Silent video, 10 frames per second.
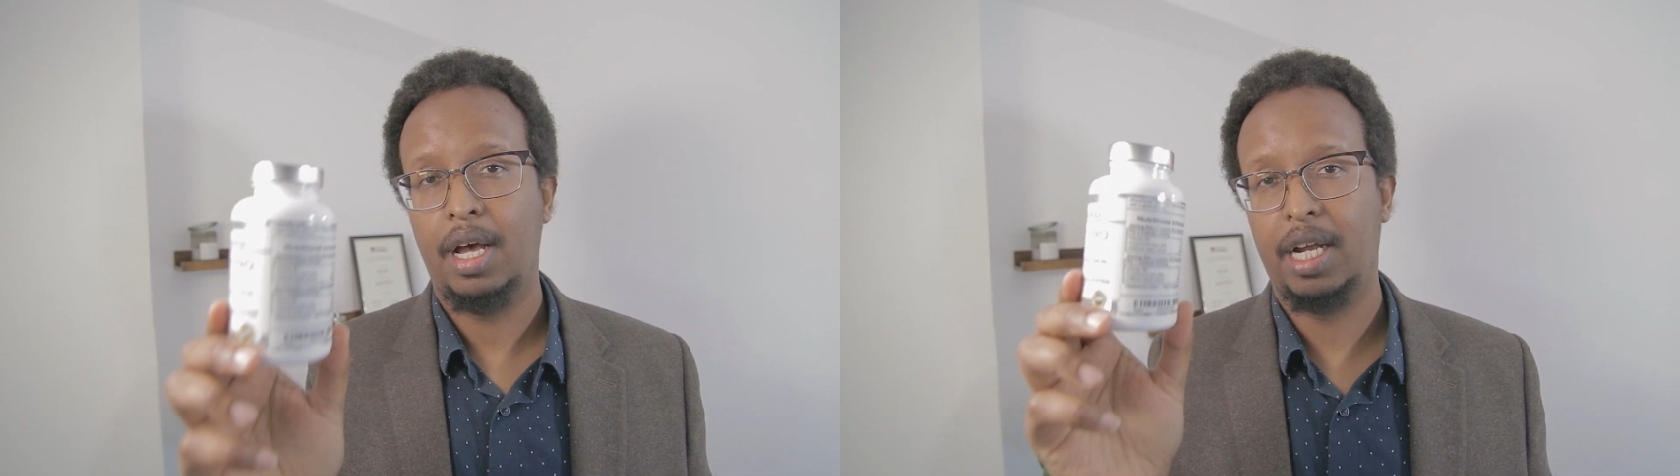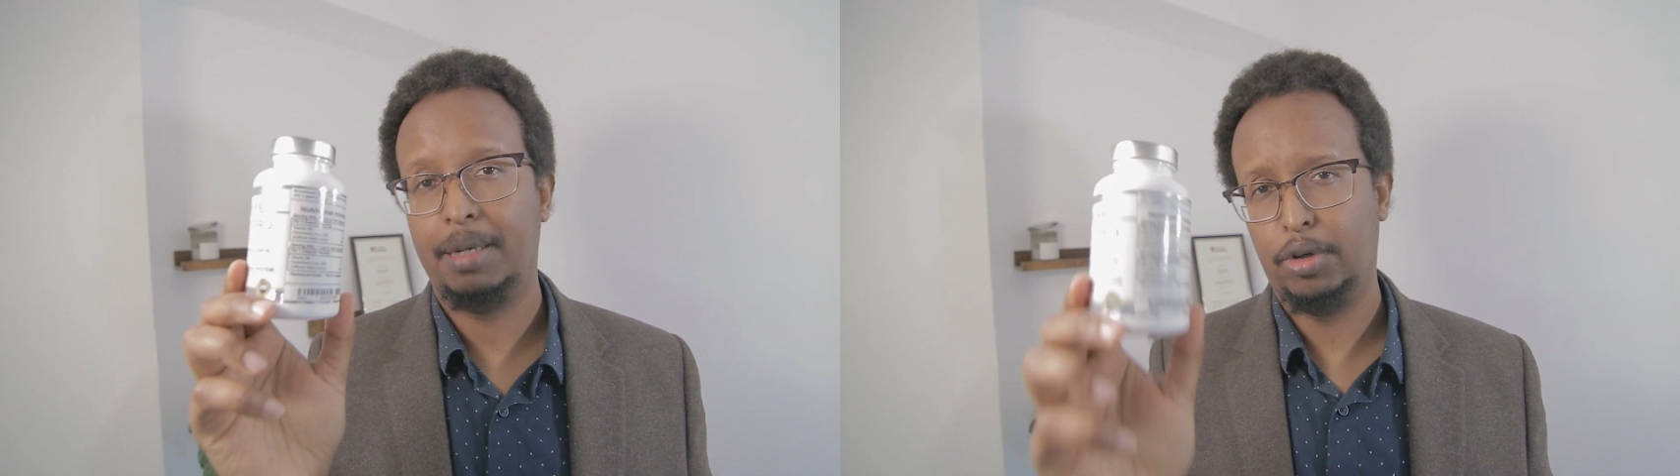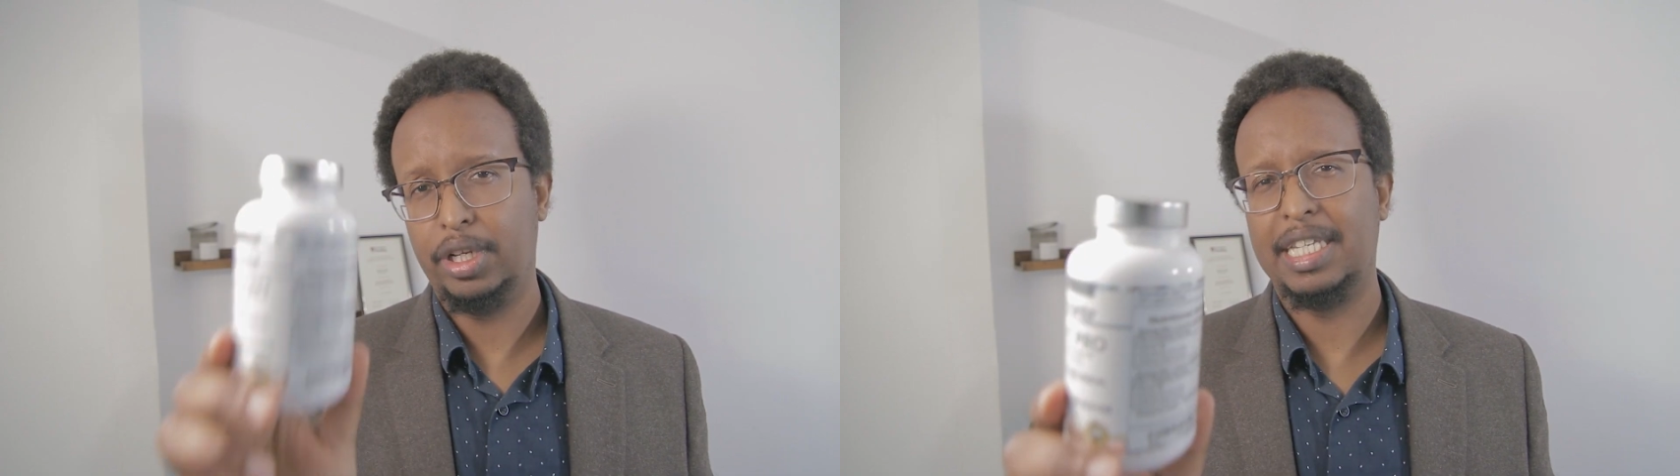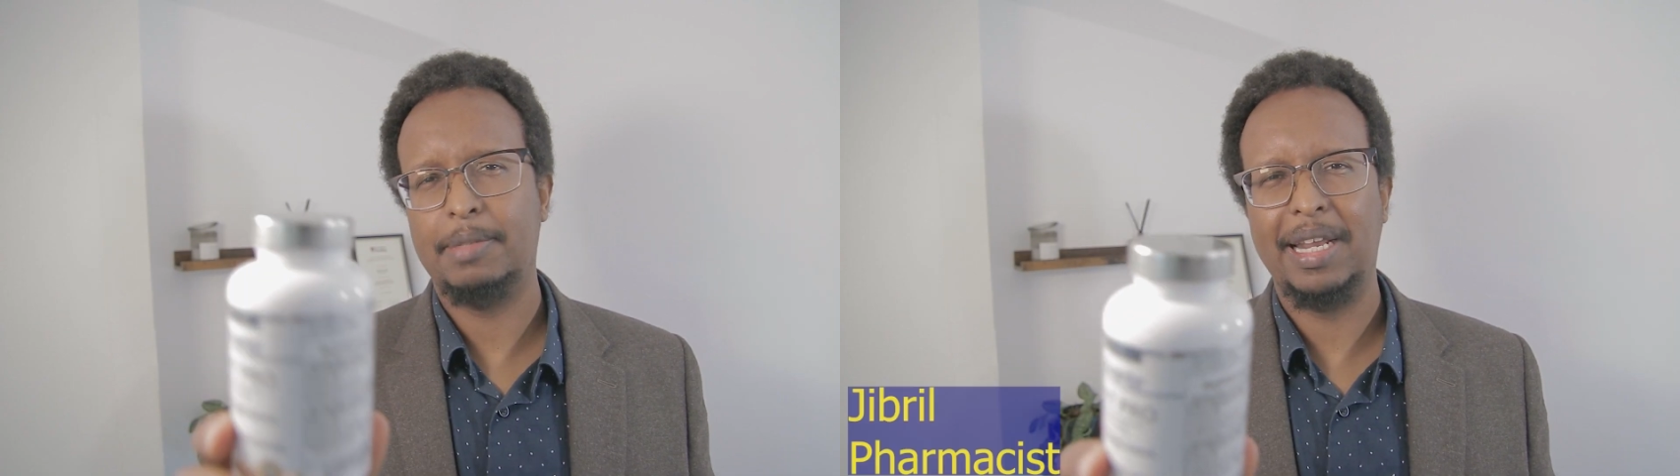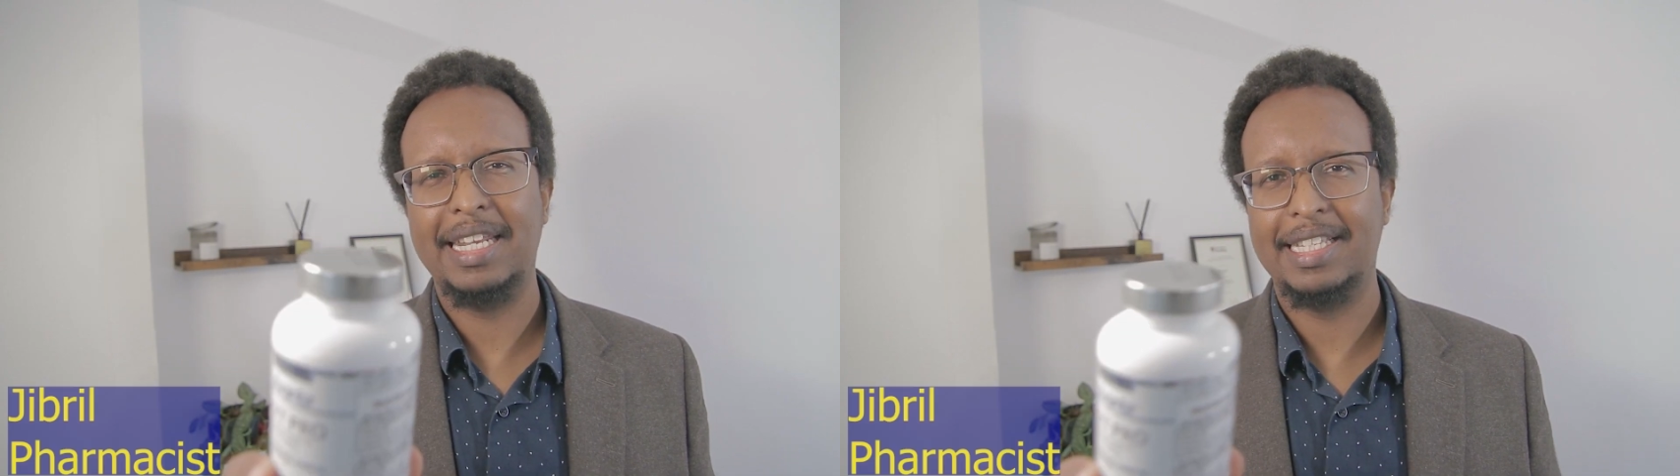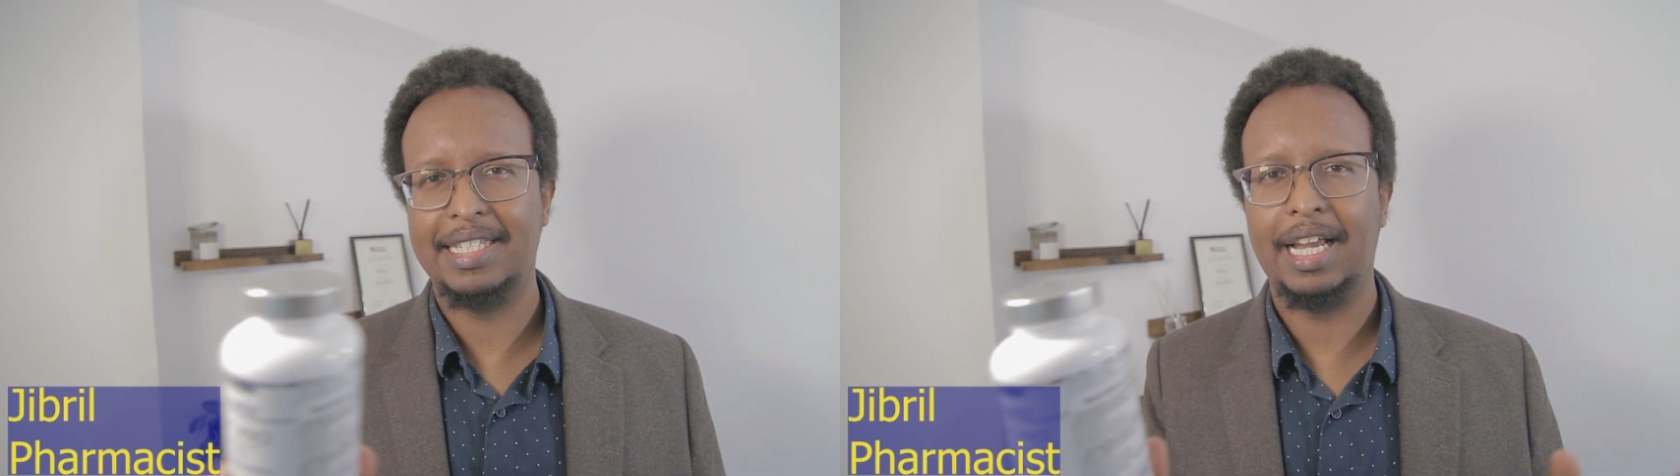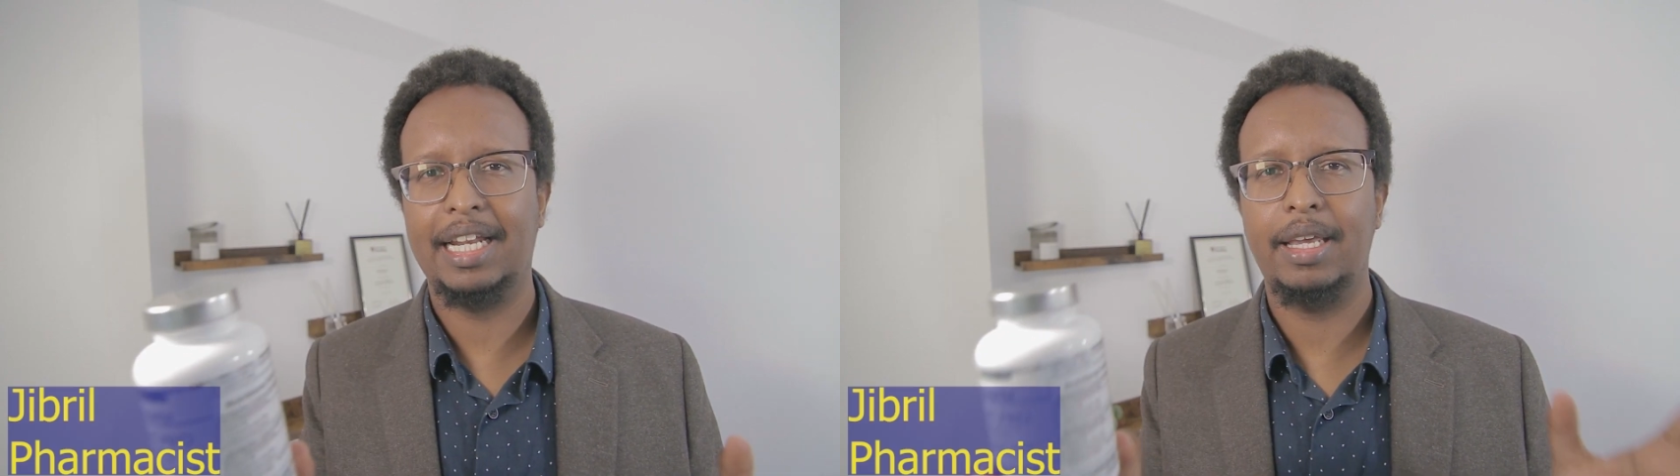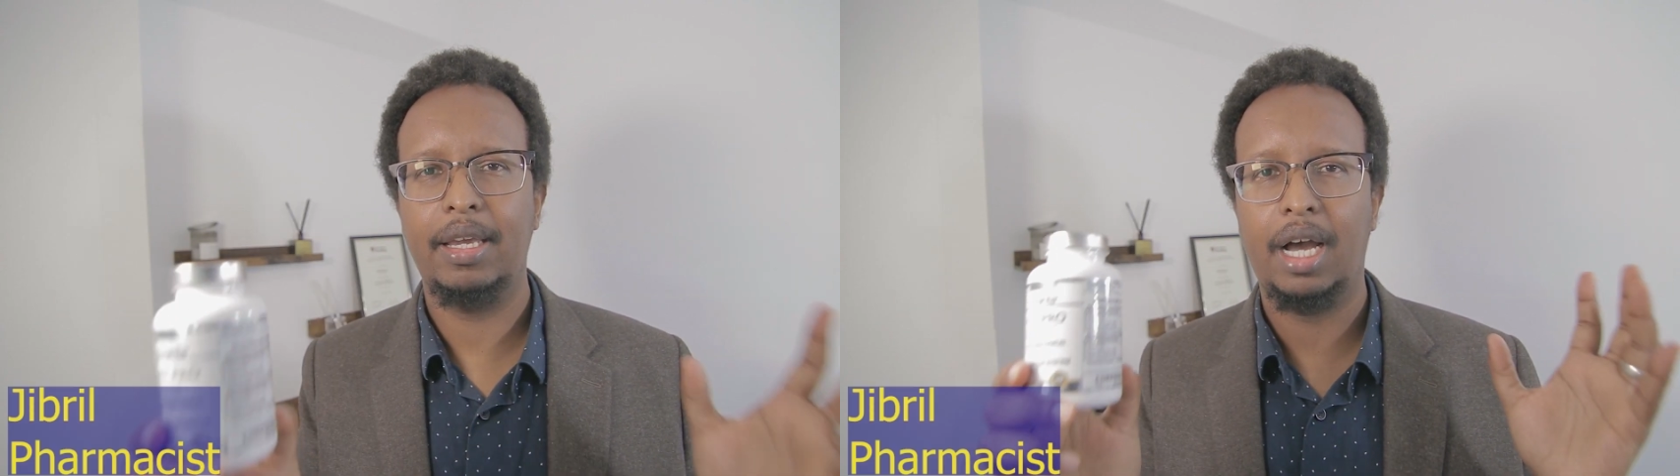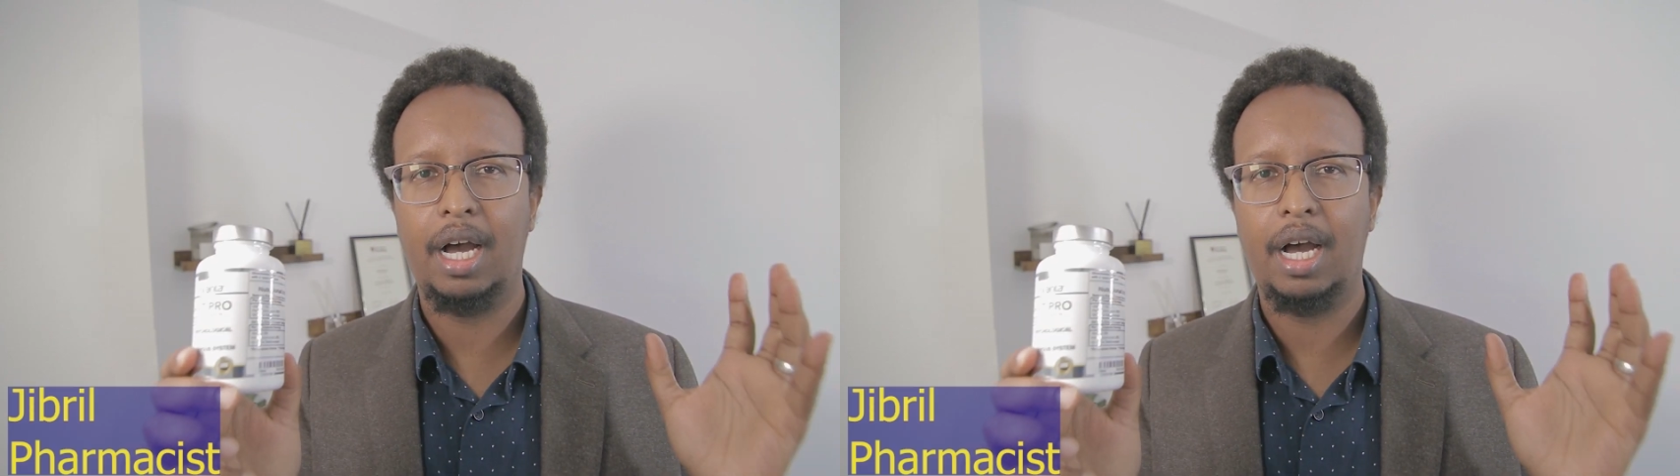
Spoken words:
And I'm going to explain exactly